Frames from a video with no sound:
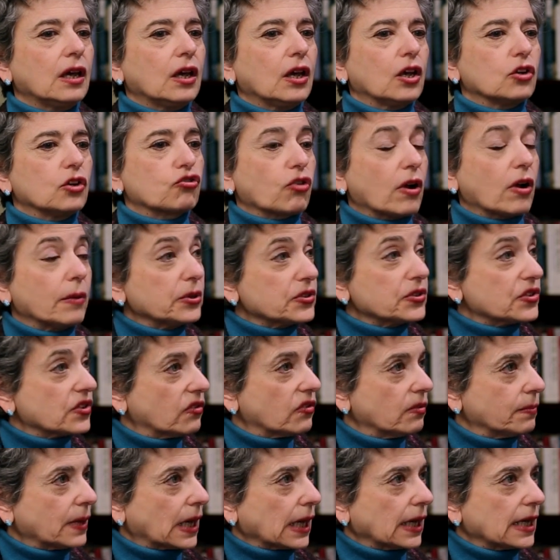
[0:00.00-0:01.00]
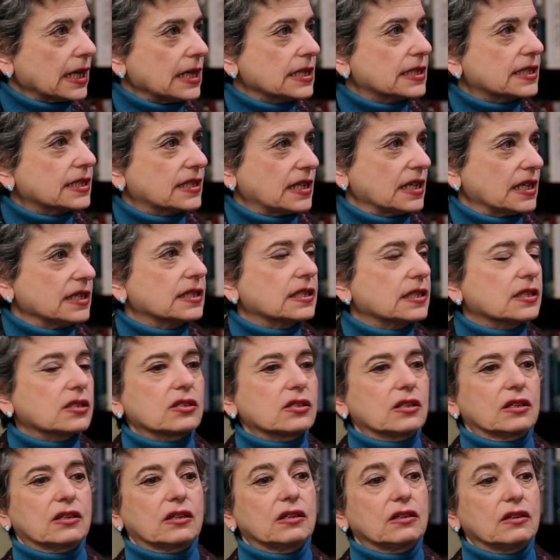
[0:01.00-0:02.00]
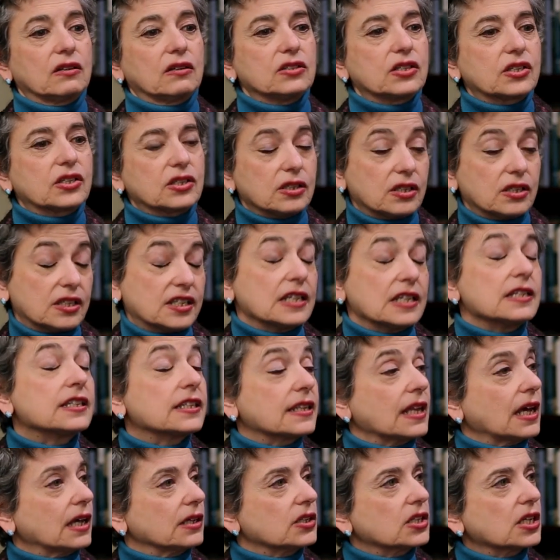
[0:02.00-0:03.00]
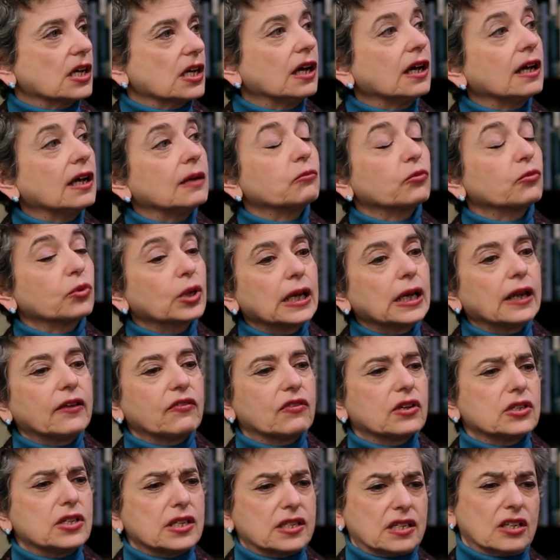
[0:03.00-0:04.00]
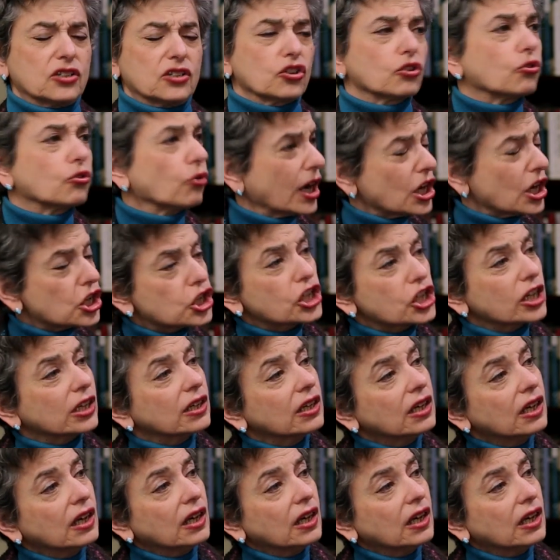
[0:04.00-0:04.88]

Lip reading: troubles of the Middle East since that time, really the disintegration